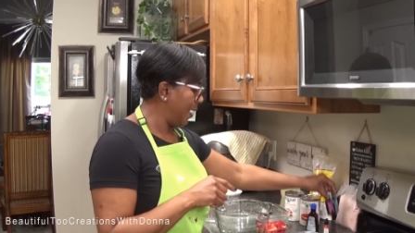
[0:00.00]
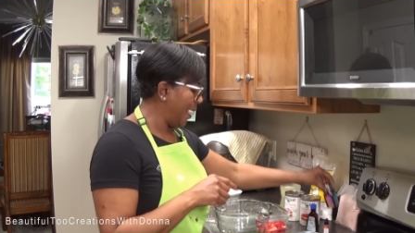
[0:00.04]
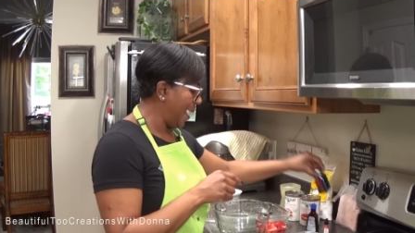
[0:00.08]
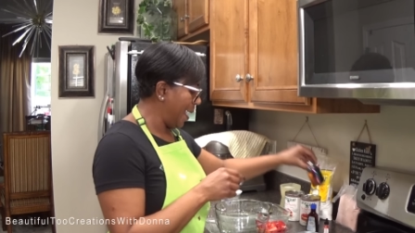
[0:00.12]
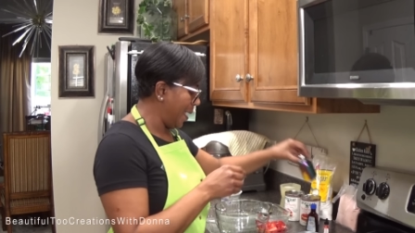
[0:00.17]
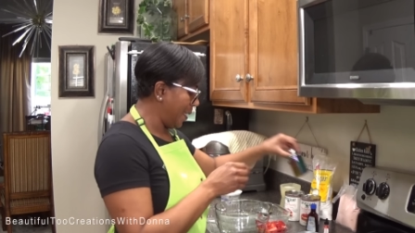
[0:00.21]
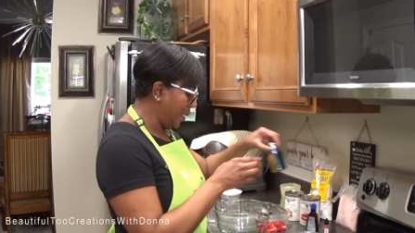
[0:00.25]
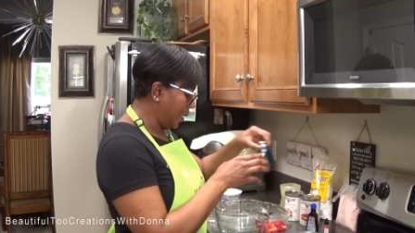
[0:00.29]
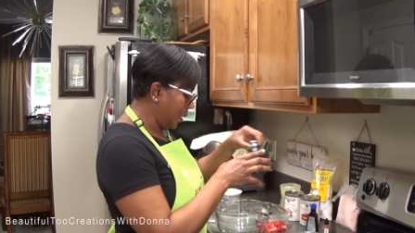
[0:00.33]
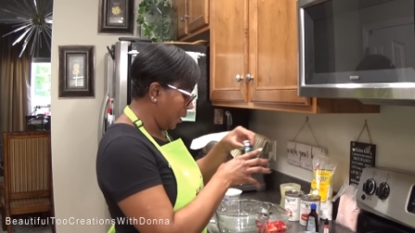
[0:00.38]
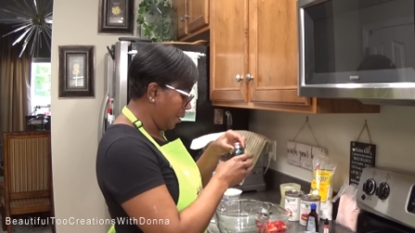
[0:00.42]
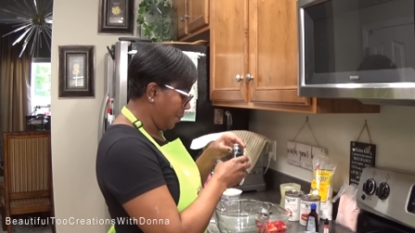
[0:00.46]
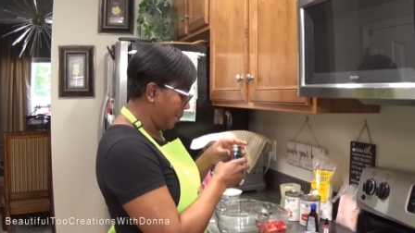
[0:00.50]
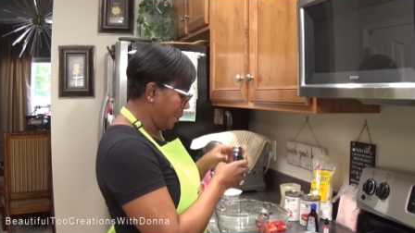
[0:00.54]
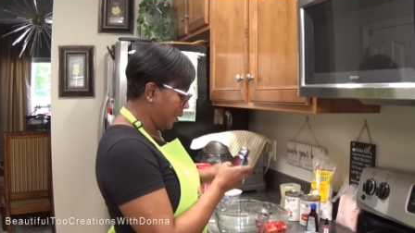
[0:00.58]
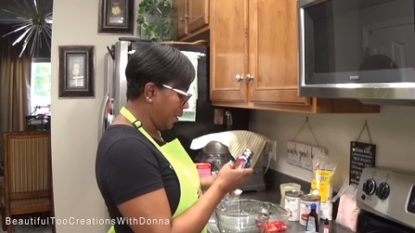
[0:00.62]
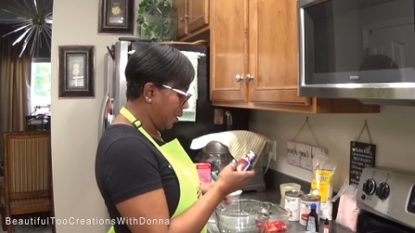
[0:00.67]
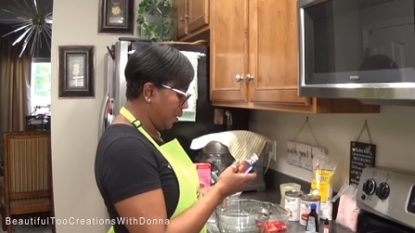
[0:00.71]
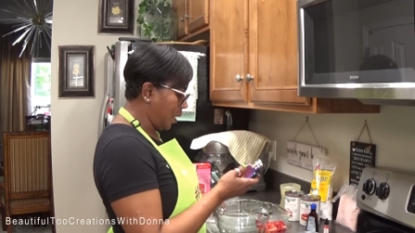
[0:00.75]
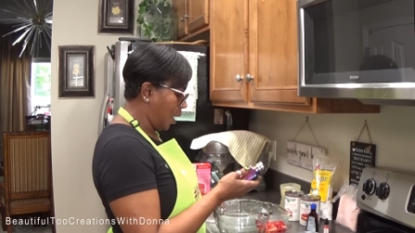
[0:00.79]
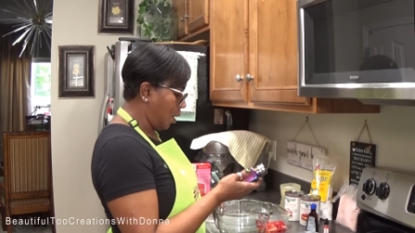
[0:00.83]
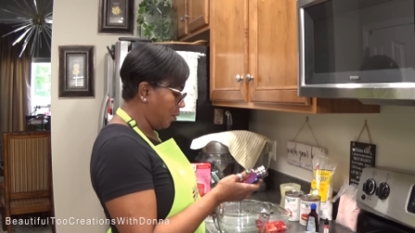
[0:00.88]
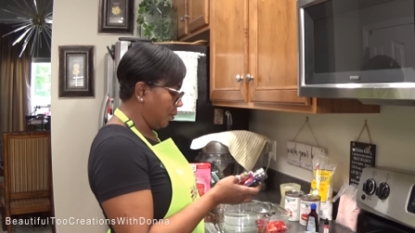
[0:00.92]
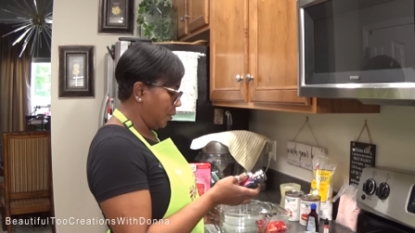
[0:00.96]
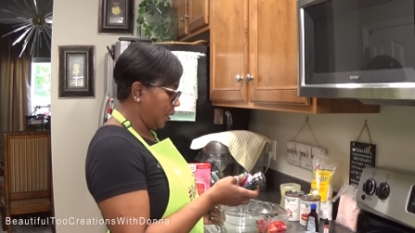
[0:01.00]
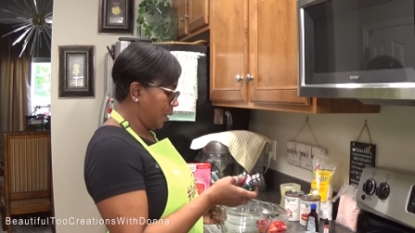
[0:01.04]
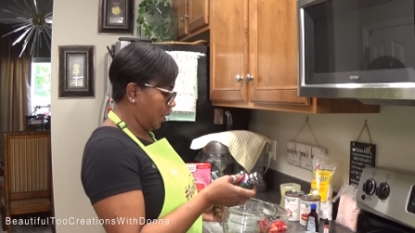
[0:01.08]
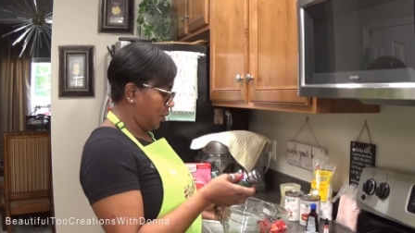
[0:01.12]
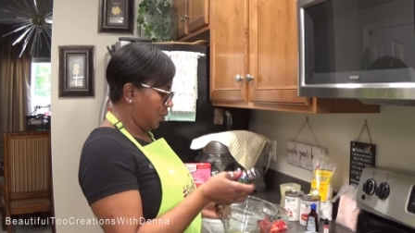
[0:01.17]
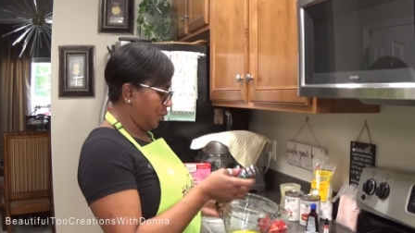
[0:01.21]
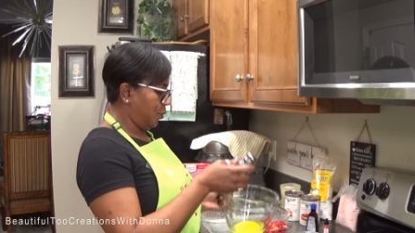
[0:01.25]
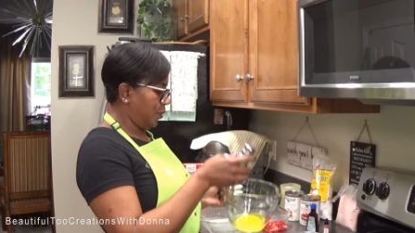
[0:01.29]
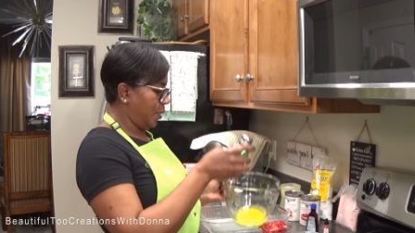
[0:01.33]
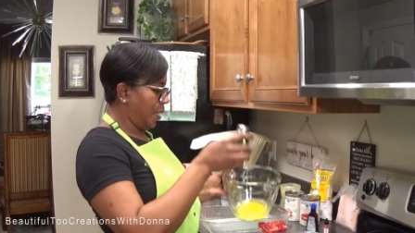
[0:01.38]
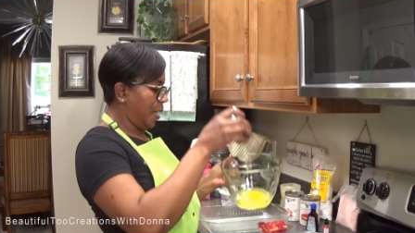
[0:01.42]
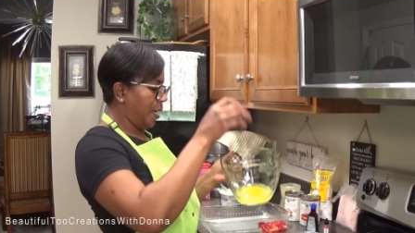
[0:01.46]
I'm gonna add a little bit of salt to
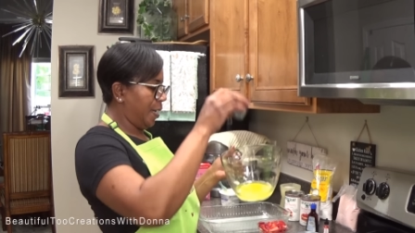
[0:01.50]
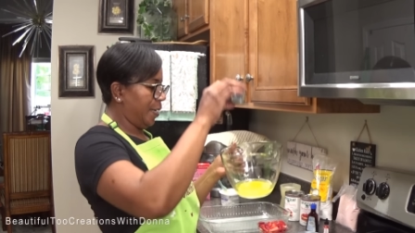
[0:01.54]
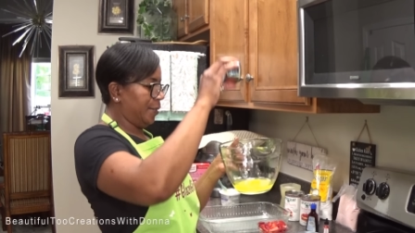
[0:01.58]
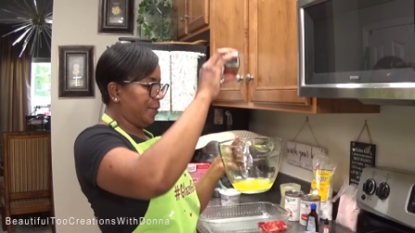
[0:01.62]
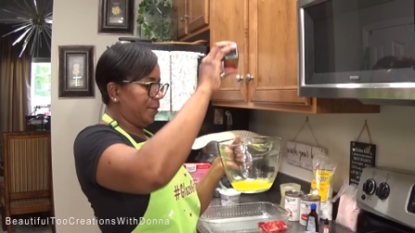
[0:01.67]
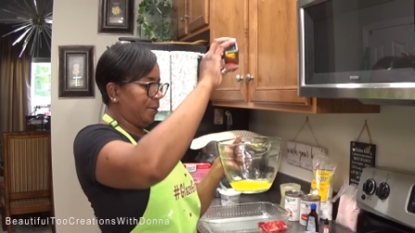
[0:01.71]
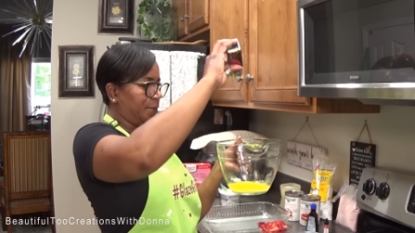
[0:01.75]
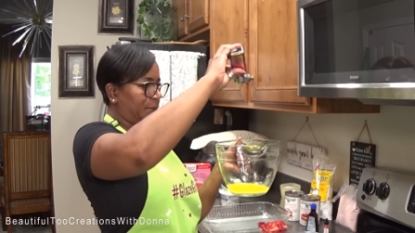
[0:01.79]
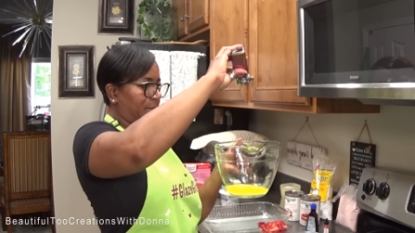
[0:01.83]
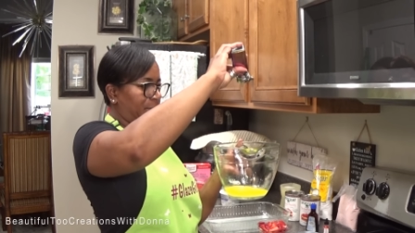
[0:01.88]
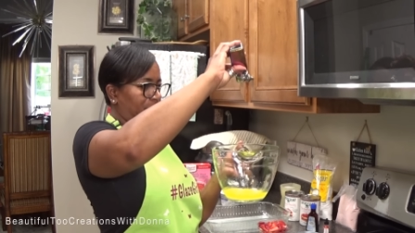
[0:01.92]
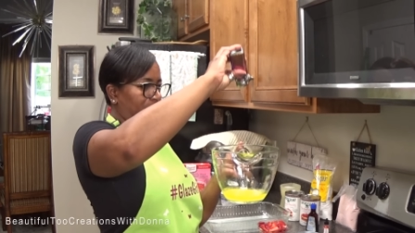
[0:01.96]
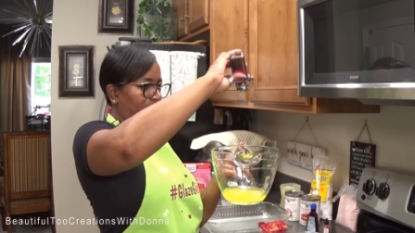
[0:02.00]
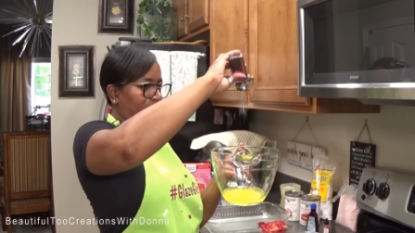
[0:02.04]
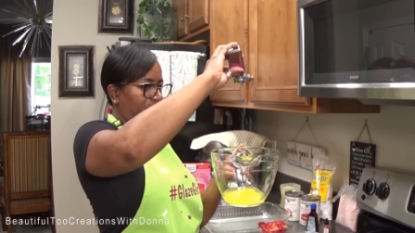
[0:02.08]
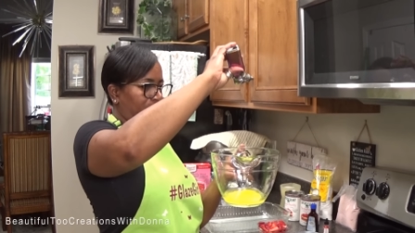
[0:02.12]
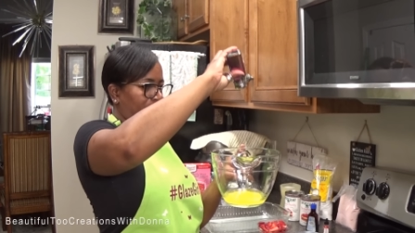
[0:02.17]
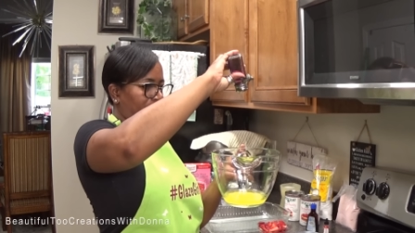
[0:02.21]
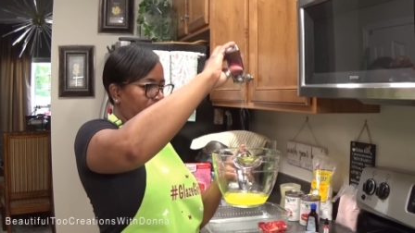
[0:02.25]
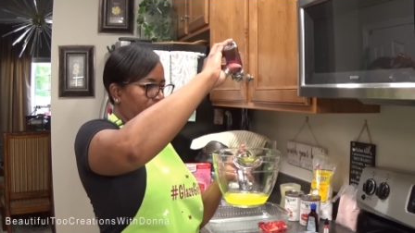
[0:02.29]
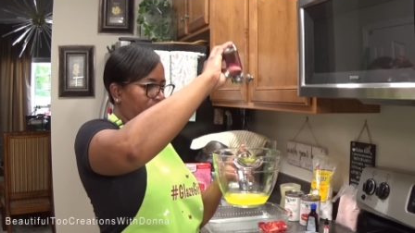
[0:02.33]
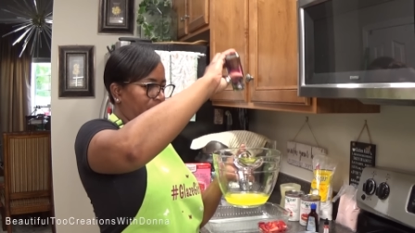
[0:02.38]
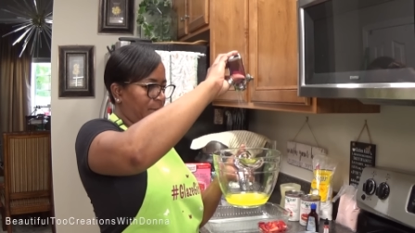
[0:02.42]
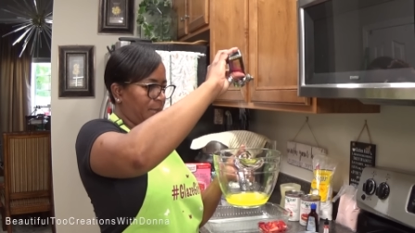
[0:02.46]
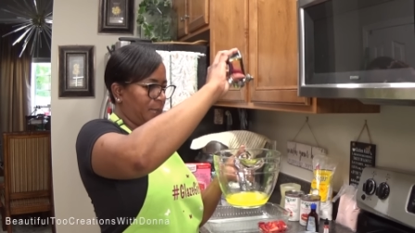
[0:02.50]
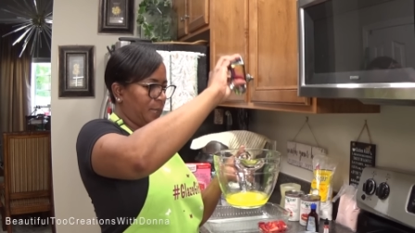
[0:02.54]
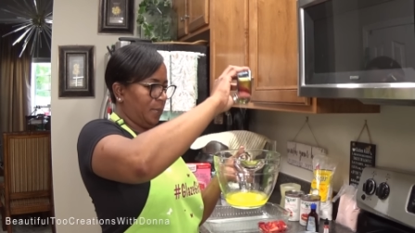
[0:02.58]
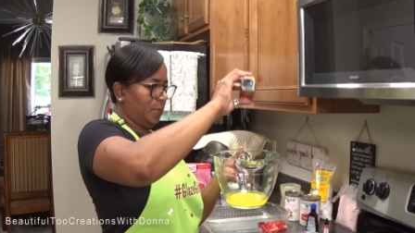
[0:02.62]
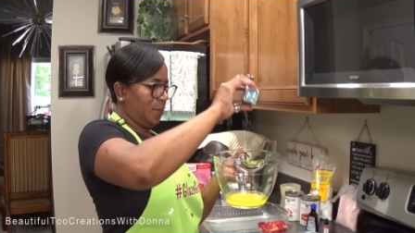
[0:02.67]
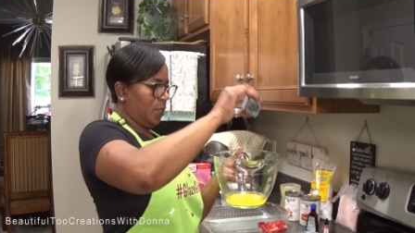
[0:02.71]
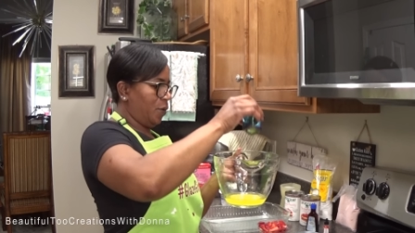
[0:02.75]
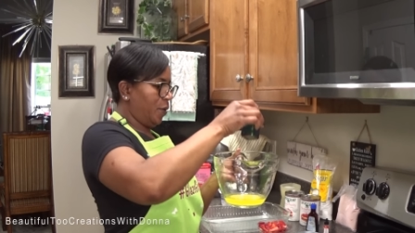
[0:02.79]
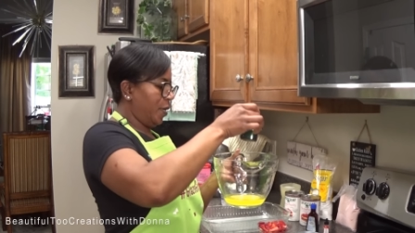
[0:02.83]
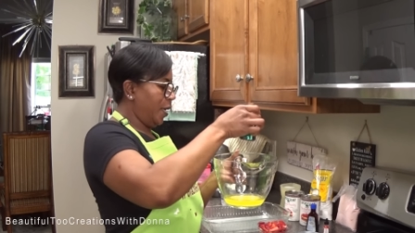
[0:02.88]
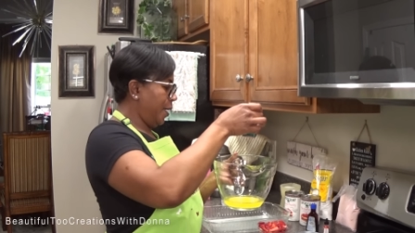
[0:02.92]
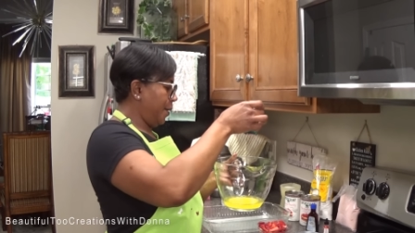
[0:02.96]
this, you guys.
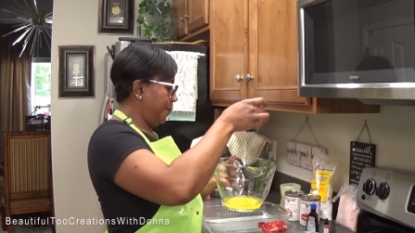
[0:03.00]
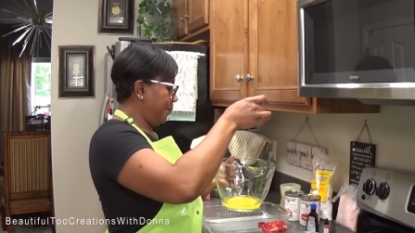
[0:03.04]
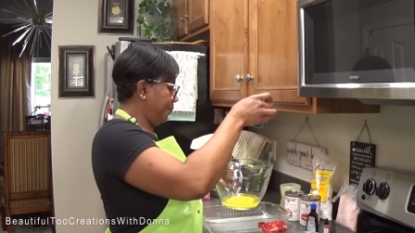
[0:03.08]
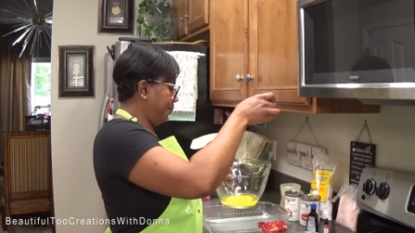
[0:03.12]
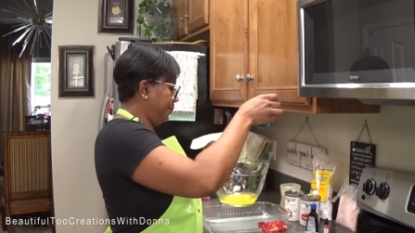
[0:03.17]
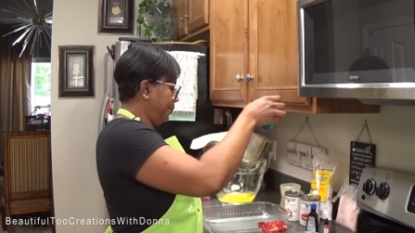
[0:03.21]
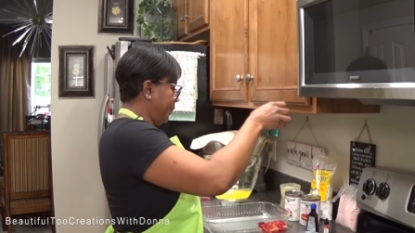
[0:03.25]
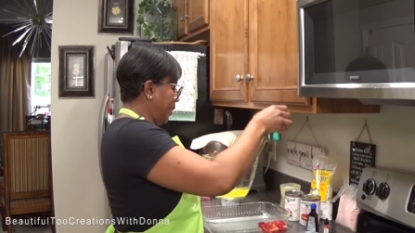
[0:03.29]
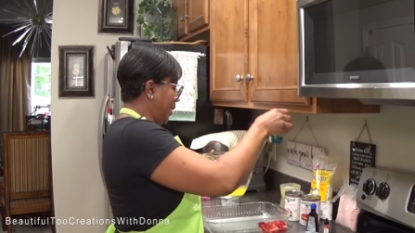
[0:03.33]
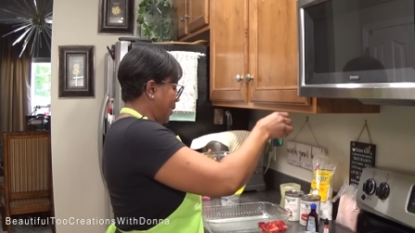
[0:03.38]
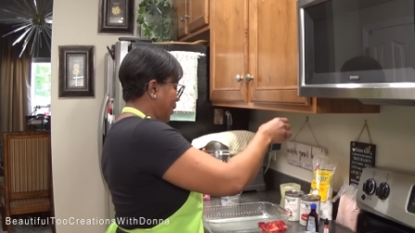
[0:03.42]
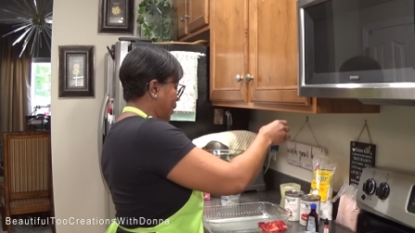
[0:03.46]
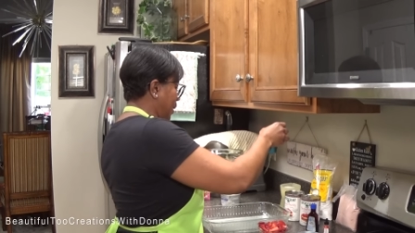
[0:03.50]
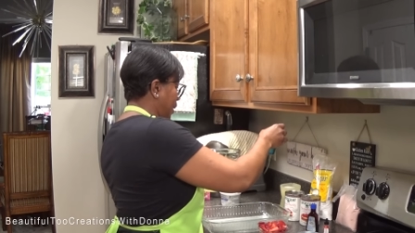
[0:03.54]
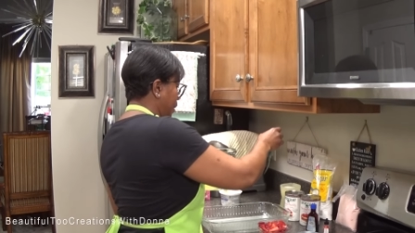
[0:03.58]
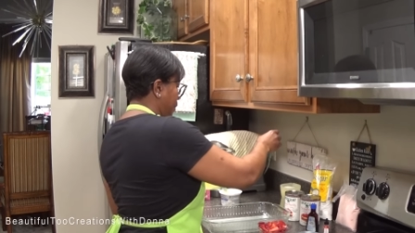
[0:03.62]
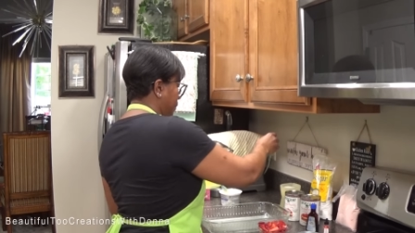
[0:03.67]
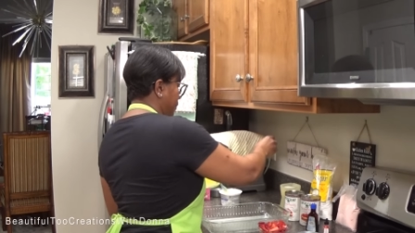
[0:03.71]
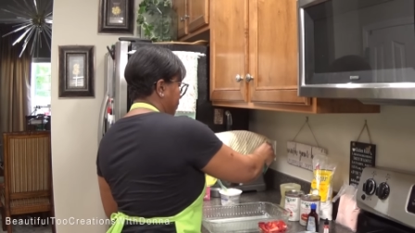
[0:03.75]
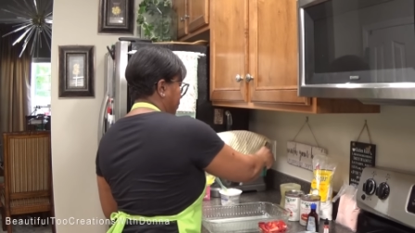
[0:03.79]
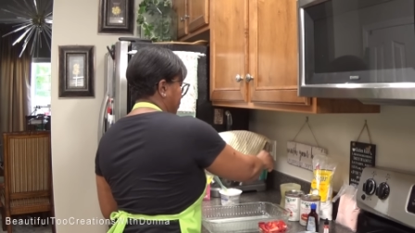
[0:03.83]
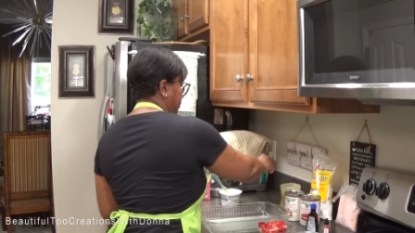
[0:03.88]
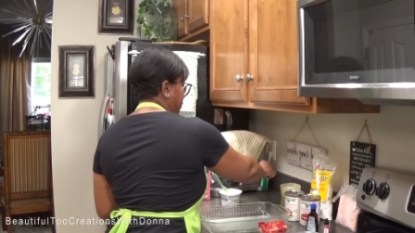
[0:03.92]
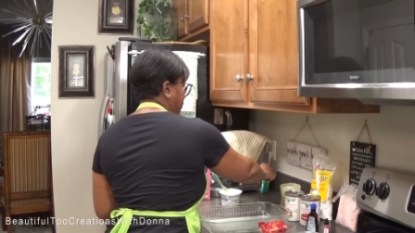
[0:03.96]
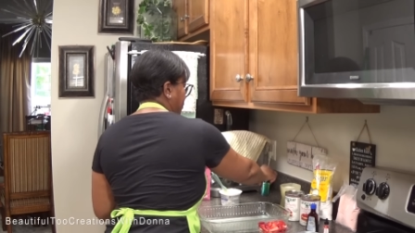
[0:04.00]
Okay, that's it.